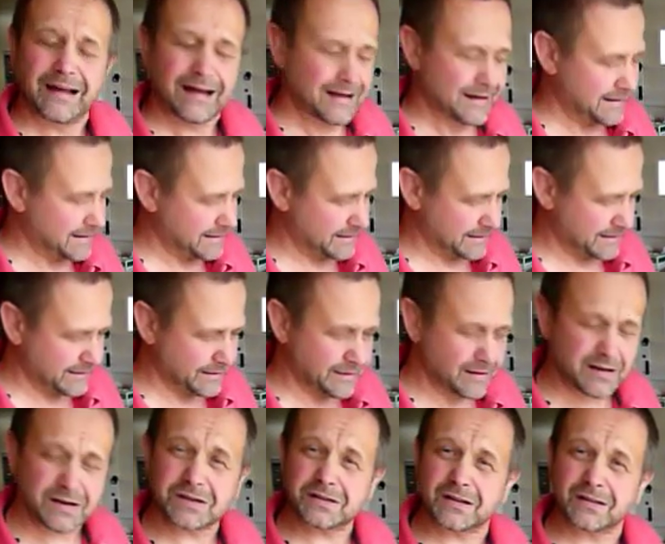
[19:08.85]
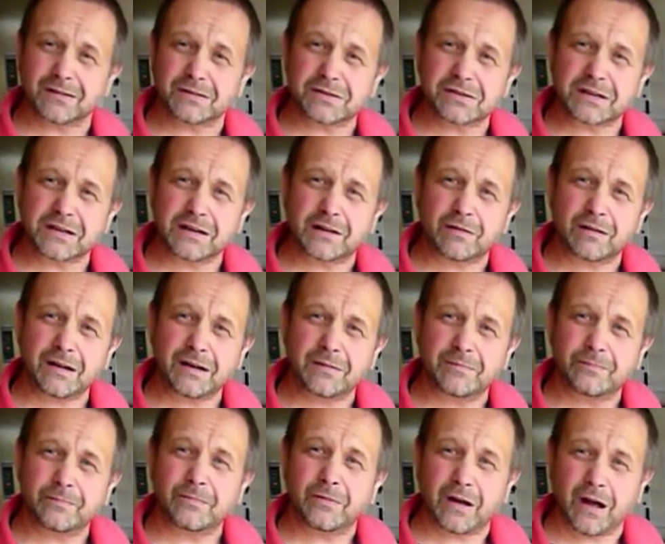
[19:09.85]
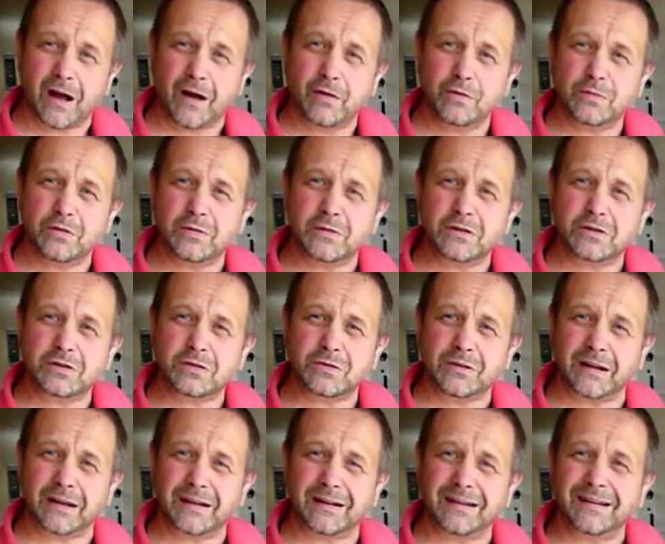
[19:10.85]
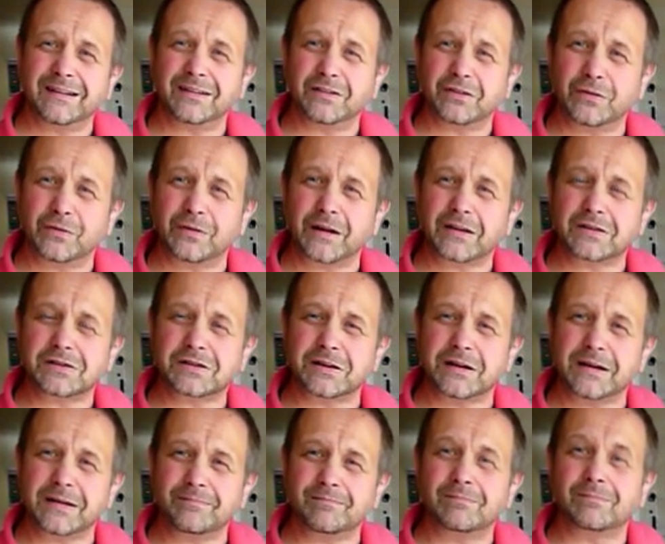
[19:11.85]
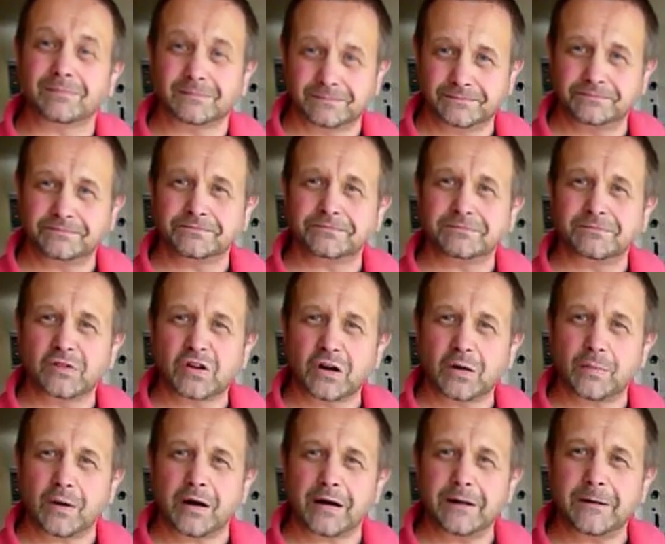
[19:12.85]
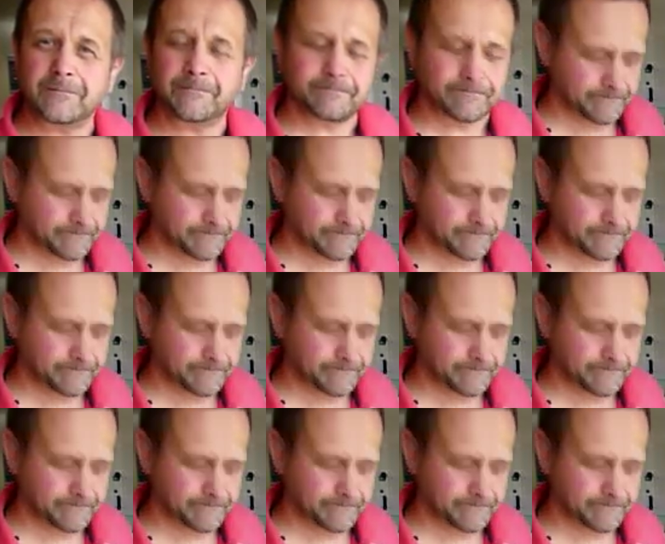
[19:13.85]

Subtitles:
A nice little secret. I hope you enjoy it. Until next time, goodbye.